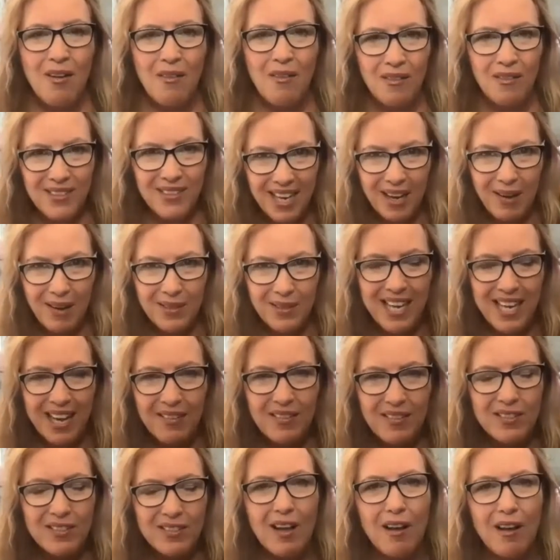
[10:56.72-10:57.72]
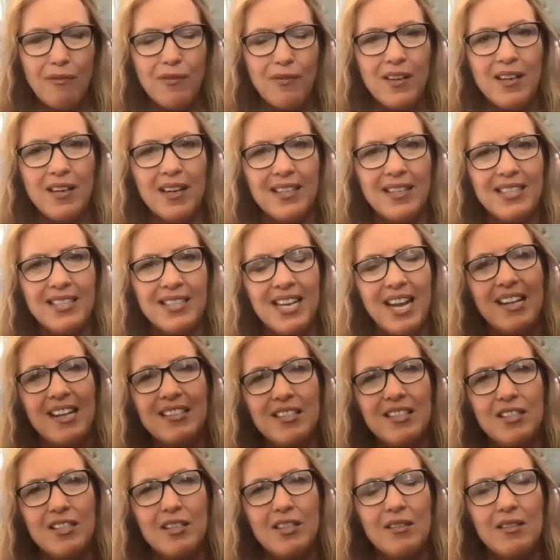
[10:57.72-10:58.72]
downtown is often a
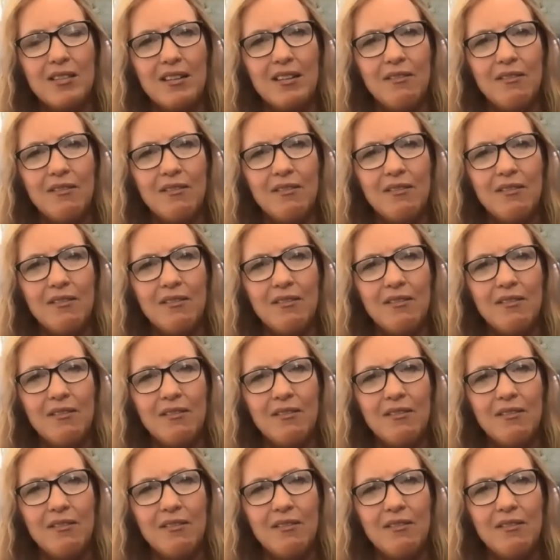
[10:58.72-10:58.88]
test to the